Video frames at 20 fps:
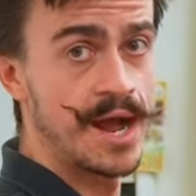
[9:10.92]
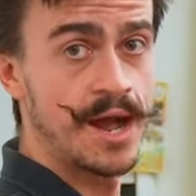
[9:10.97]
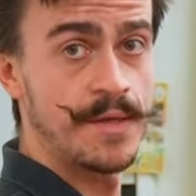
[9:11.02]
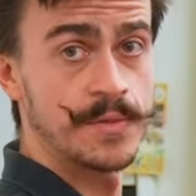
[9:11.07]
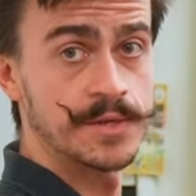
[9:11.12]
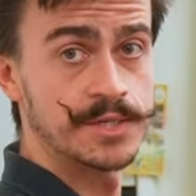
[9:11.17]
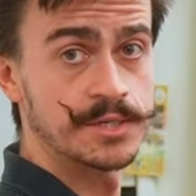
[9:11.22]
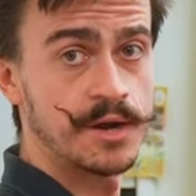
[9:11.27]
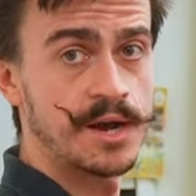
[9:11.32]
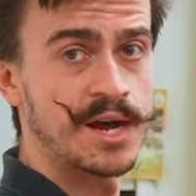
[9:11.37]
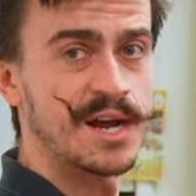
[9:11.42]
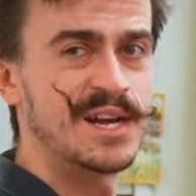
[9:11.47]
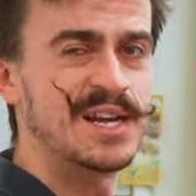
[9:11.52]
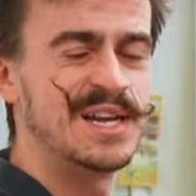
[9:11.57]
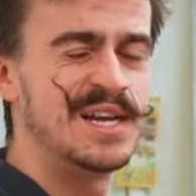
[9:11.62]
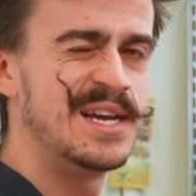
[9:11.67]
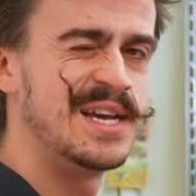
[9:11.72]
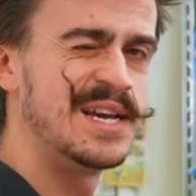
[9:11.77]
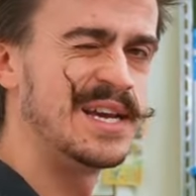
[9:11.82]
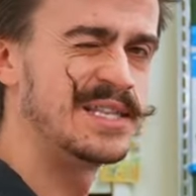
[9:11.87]
and the tire,
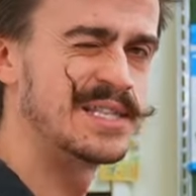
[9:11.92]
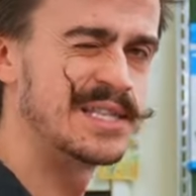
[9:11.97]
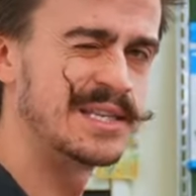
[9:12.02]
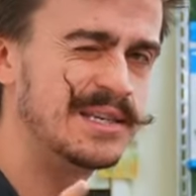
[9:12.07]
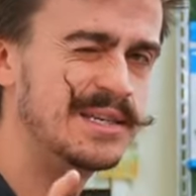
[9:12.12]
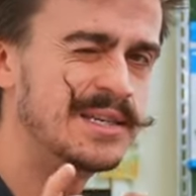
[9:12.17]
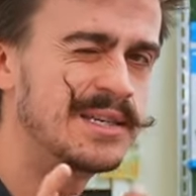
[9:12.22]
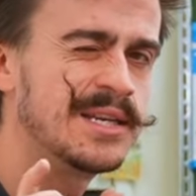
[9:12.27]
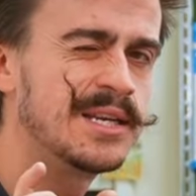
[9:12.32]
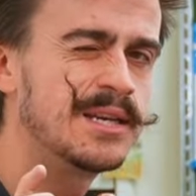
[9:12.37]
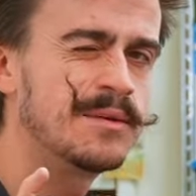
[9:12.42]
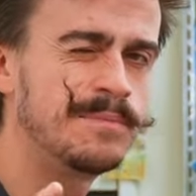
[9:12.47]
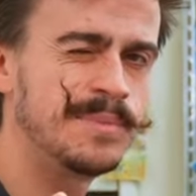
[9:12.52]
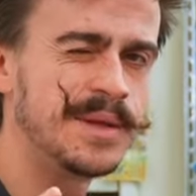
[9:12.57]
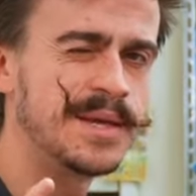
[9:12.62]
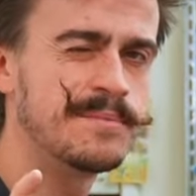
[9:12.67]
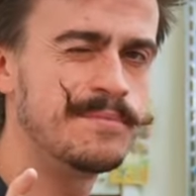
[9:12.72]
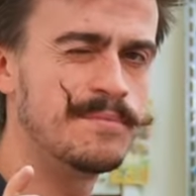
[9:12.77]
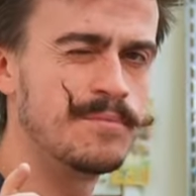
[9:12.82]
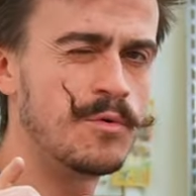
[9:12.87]
is a little
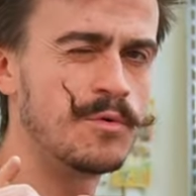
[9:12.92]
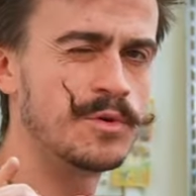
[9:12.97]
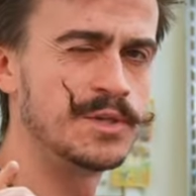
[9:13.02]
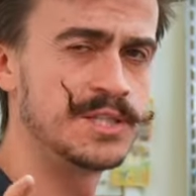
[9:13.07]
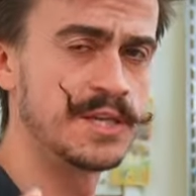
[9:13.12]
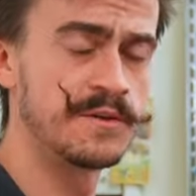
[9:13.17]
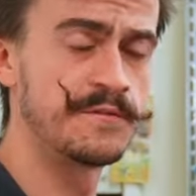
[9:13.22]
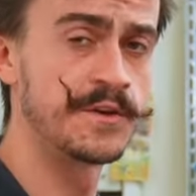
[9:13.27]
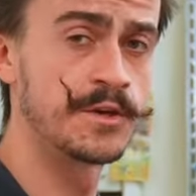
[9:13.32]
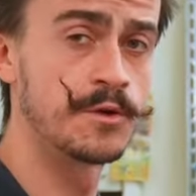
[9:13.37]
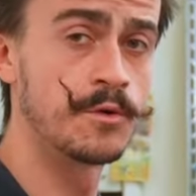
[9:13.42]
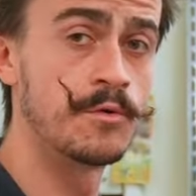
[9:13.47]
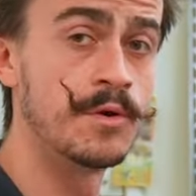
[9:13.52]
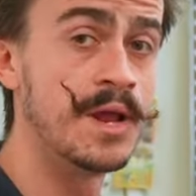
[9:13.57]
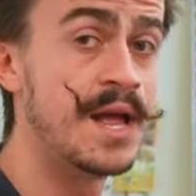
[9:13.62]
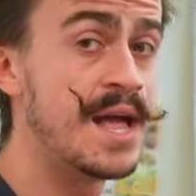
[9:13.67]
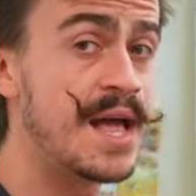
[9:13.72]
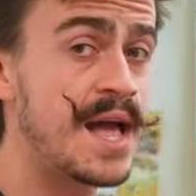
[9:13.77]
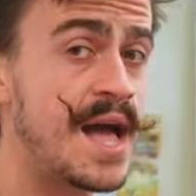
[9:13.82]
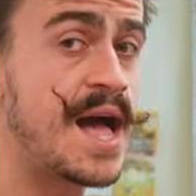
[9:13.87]
bit more difficult
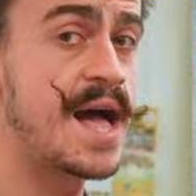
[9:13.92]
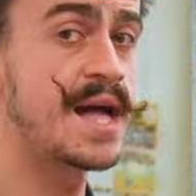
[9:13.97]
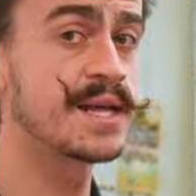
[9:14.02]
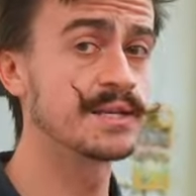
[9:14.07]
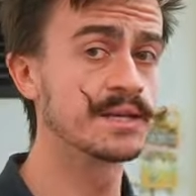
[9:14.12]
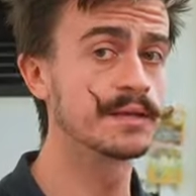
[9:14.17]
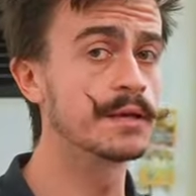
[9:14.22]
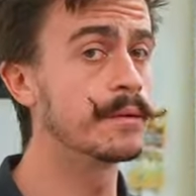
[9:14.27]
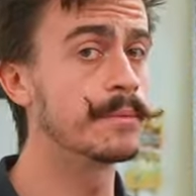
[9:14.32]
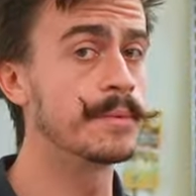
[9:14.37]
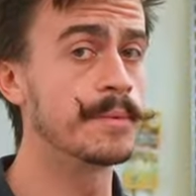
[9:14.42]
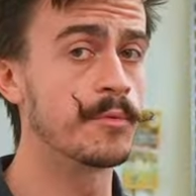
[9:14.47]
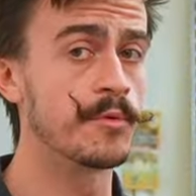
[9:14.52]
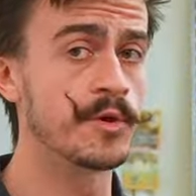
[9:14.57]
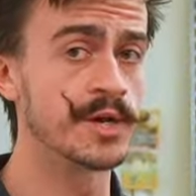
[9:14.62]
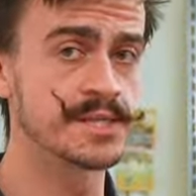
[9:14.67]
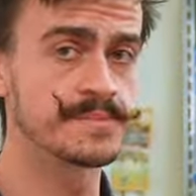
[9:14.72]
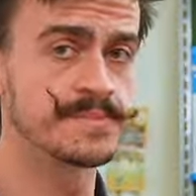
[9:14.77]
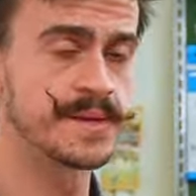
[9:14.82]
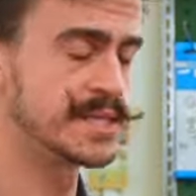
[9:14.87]
and a little bit
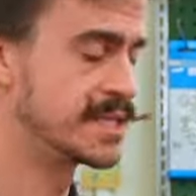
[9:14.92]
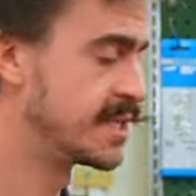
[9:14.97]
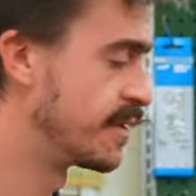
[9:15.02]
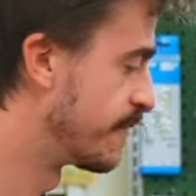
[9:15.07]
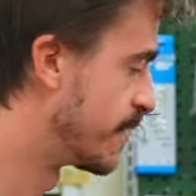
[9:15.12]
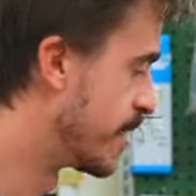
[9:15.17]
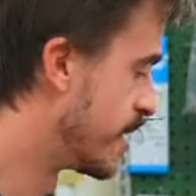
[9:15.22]
more expensive.